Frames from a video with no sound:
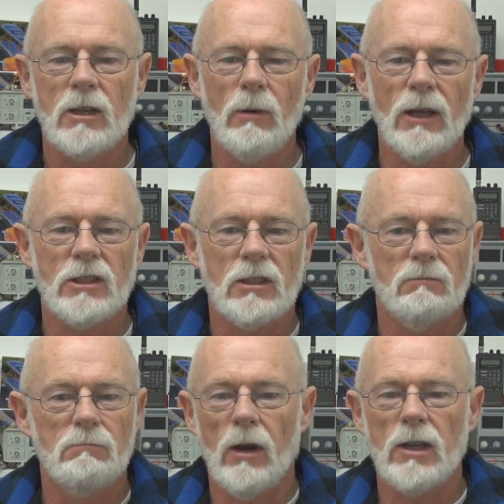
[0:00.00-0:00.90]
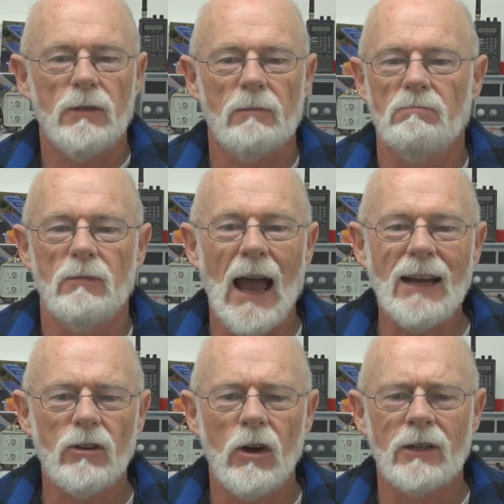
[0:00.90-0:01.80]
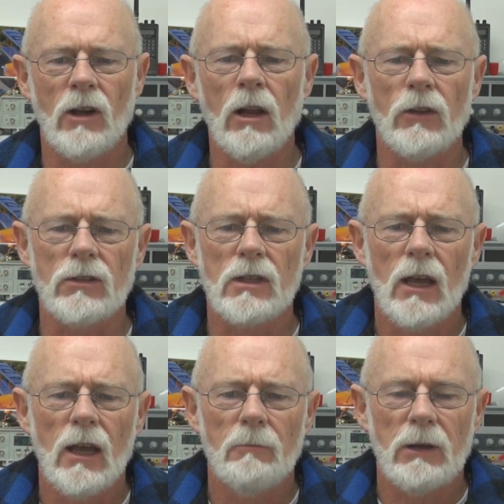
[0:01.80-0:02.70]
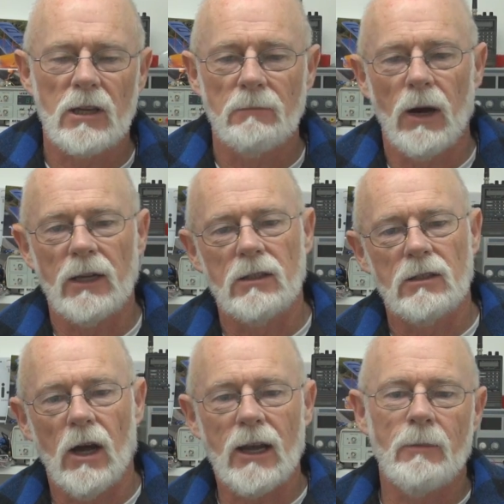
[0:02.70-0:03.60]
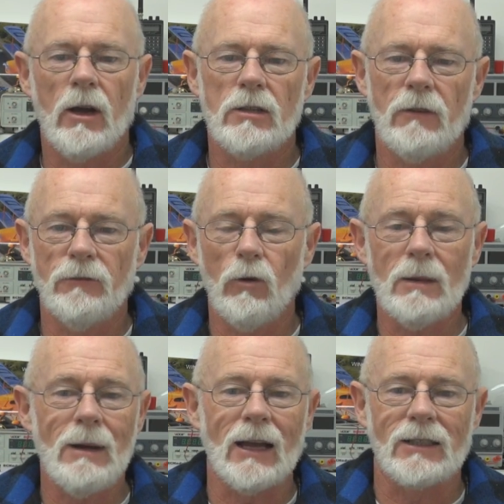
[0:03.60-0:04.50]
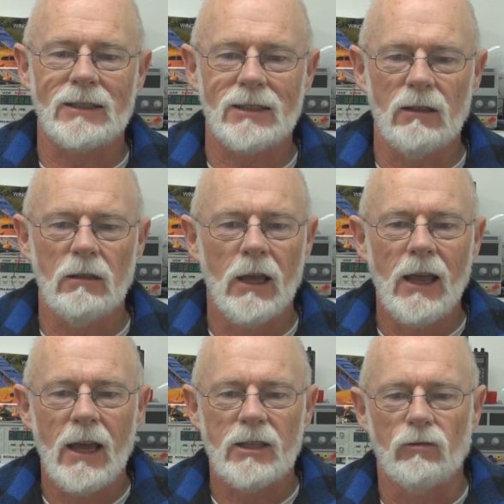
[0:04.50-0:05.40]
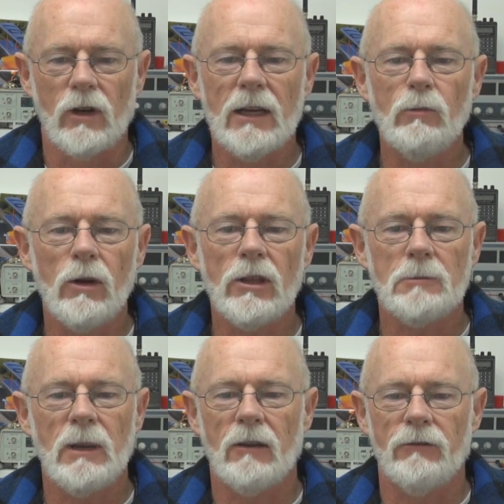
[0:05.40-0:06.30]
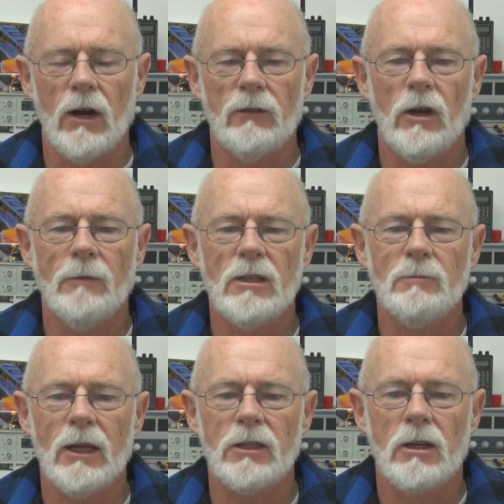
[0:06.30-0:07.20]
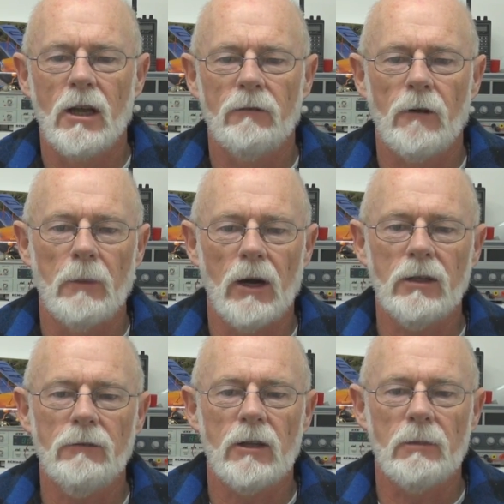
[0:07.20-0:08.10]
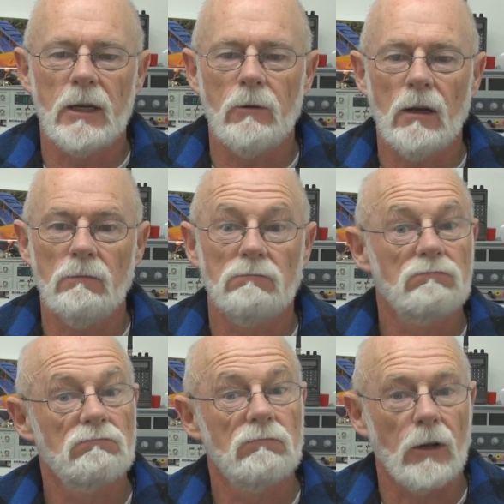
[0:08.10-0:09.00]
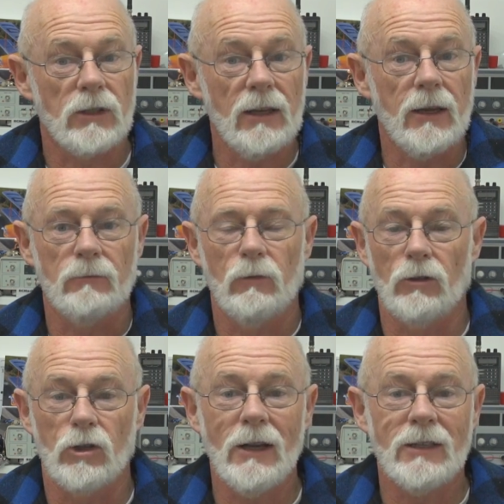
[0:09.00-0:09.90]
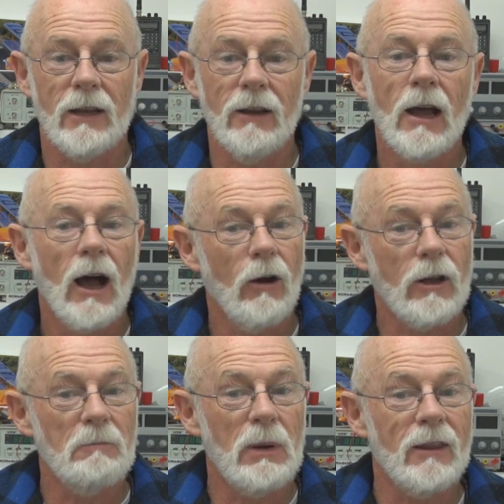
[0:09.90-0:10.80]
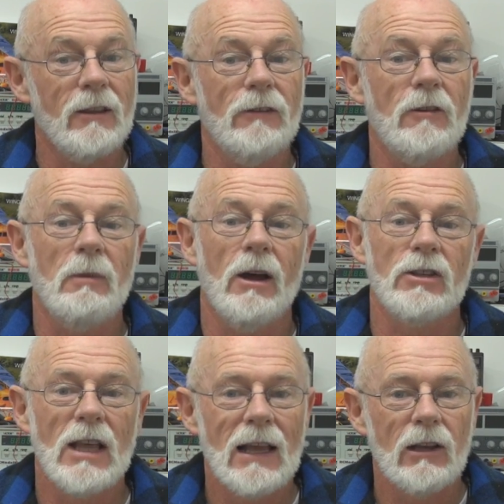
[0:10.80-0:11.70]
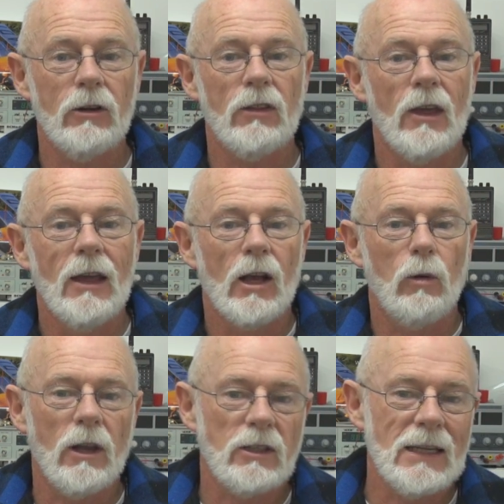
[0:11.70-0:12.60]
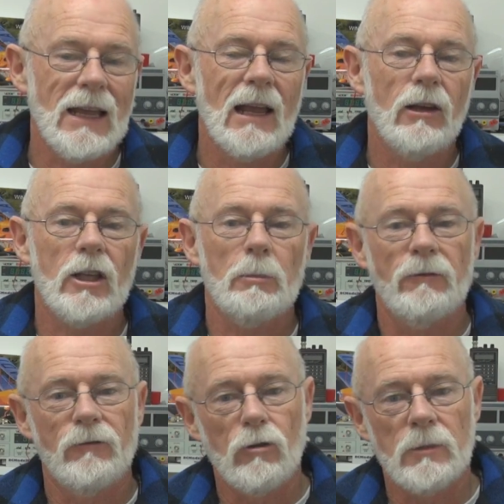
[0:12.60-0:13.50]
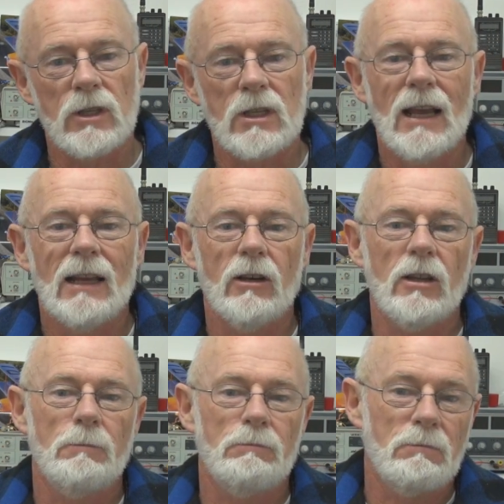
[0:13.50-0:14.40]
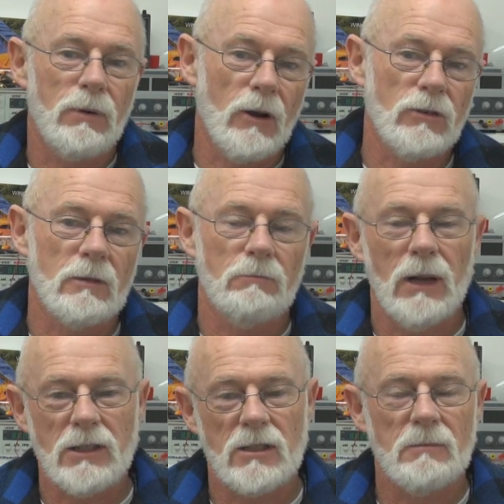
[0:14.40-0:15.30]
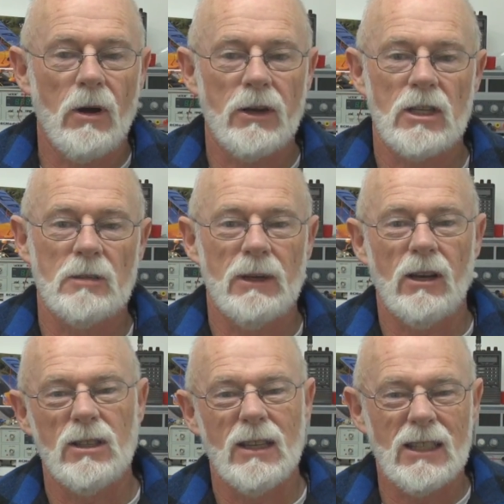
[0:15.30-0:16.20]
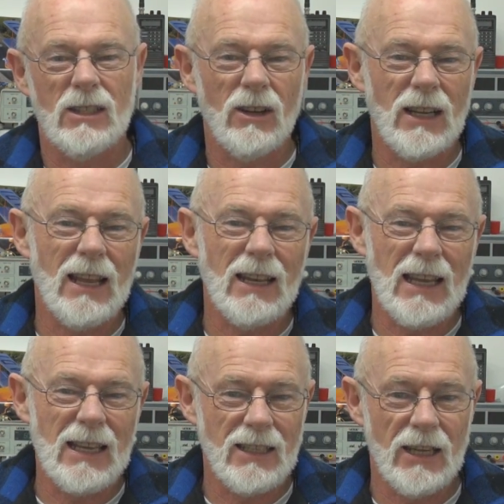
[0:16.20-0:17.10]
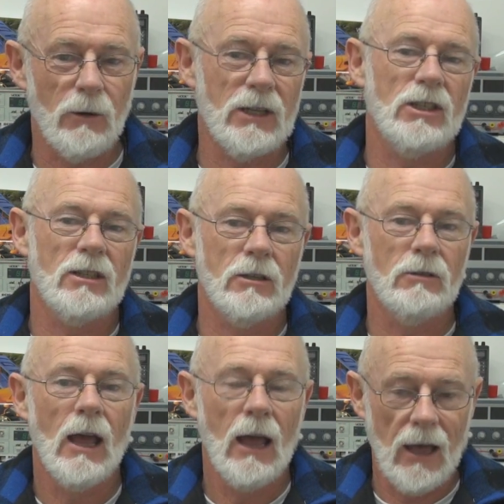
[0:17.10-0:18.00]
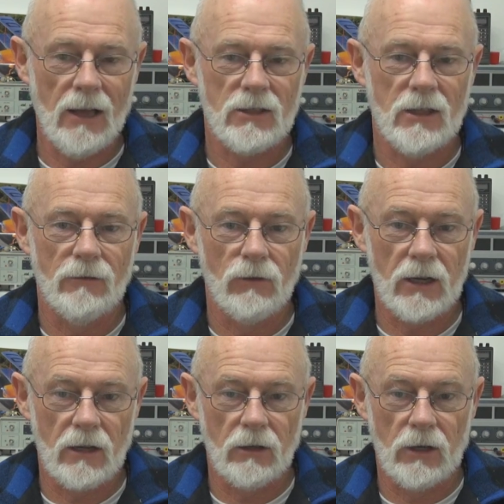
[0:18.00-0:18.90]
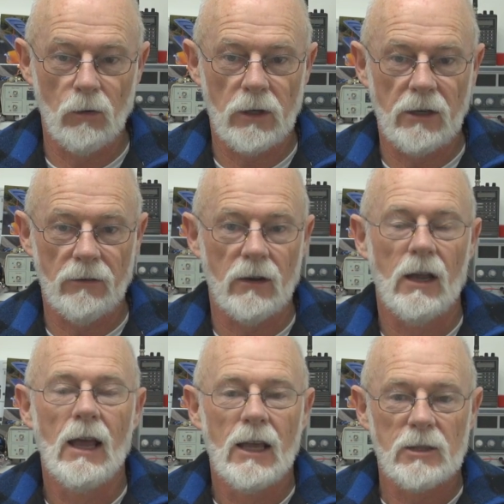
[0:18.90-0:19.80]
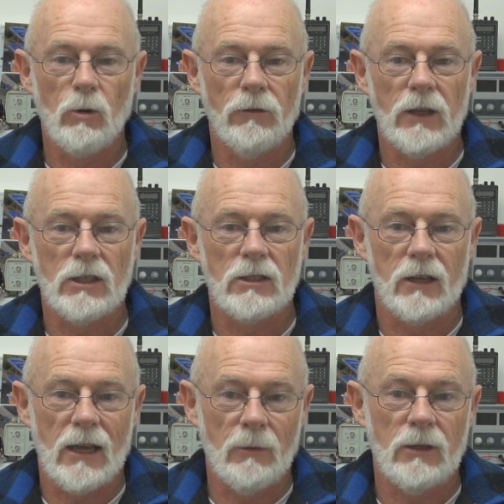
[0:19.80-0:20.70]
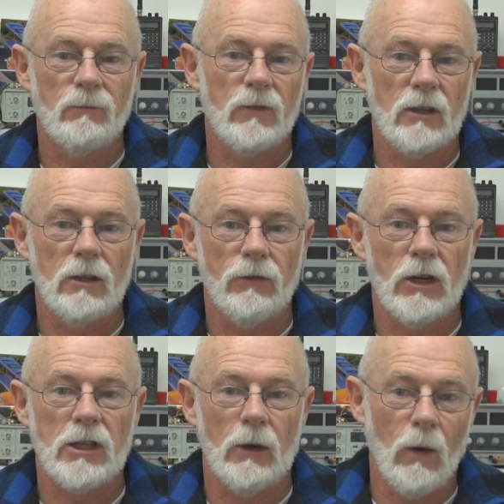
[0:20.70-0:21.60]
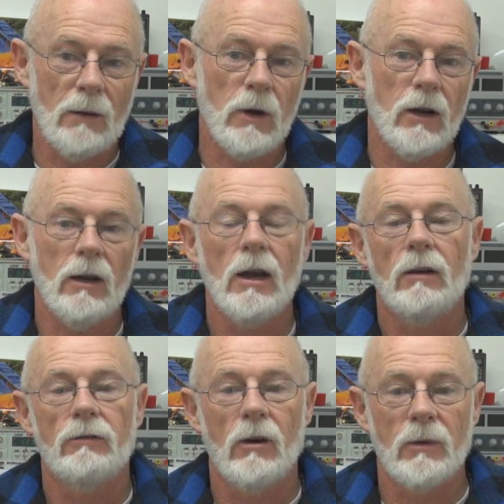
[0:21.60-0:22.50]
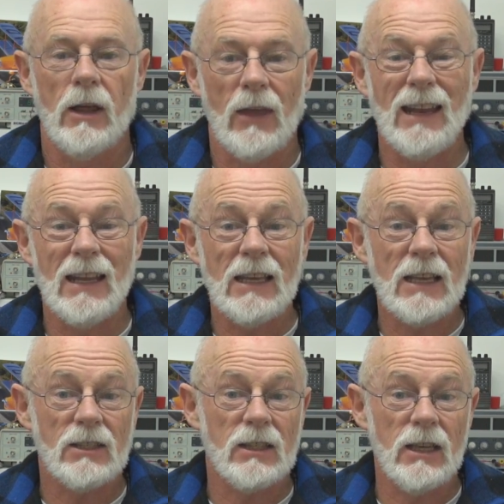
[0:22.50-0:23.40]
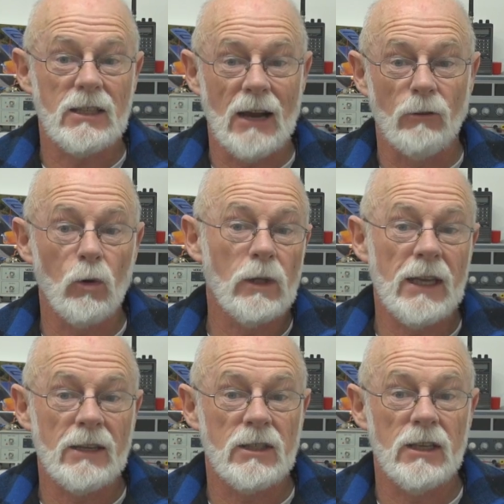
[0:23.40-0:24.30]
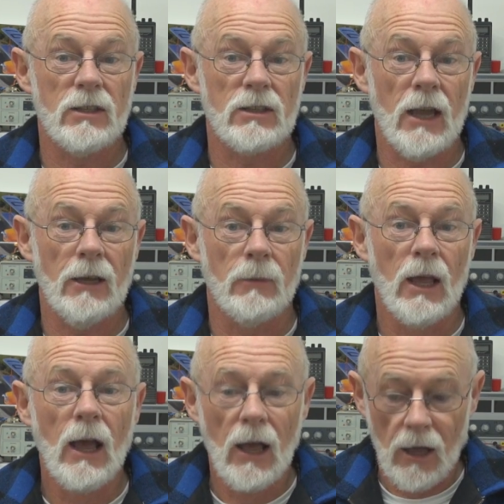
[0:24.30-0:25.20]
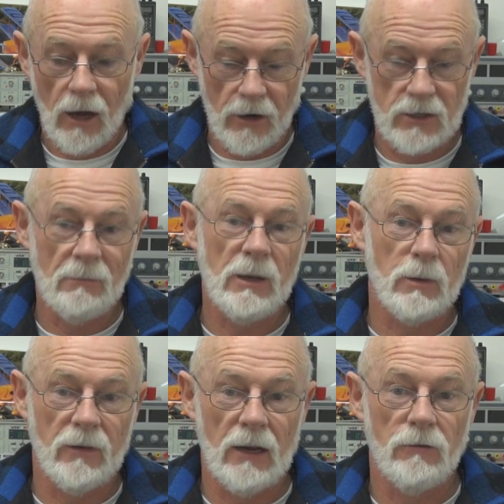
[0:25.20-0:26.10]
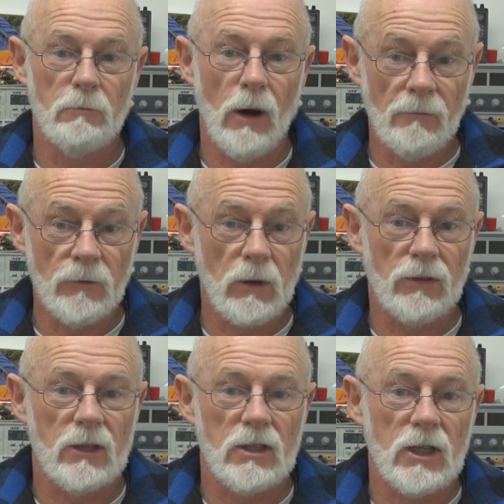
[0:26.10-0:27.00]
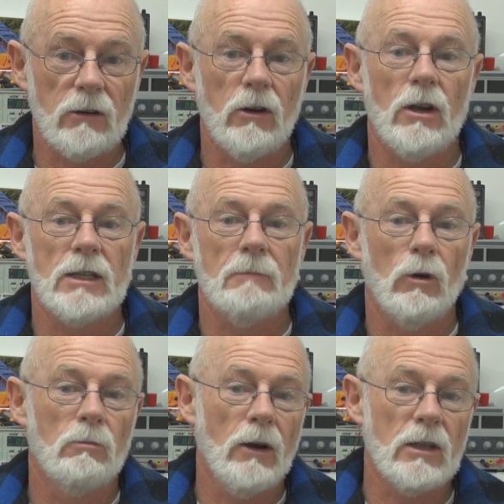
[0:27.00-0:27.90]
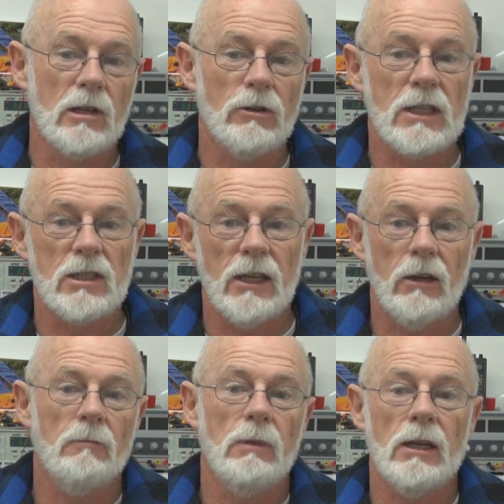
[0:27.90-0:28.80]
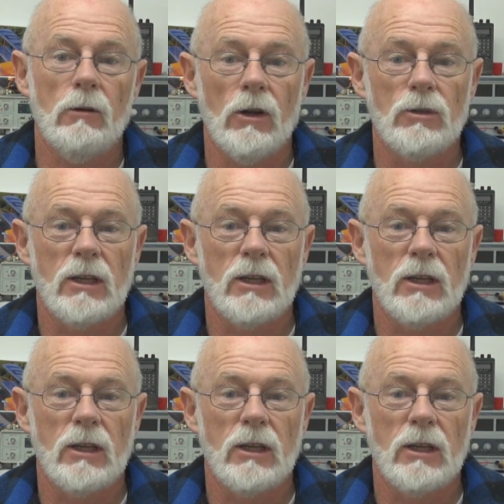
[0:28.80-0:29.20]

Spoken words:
You can buy motors for $8 or $9, but you can buy Tiger motors for 40 bucks. So is it really worth spending 5 times as much for a motor for your mini quad? I'll tell you. Well, I'll try and tell you. I'll compare the different motors, look at the quality, look at the performance, look at the pluses and minuses, because it's not an easy question to answer. You've really got to look at all the different small features that come in to differentiate one motor from another. And ESCs, are all ESCs the same? I know some people have had a few problems with synchronizing or motors losing sync on mini quads.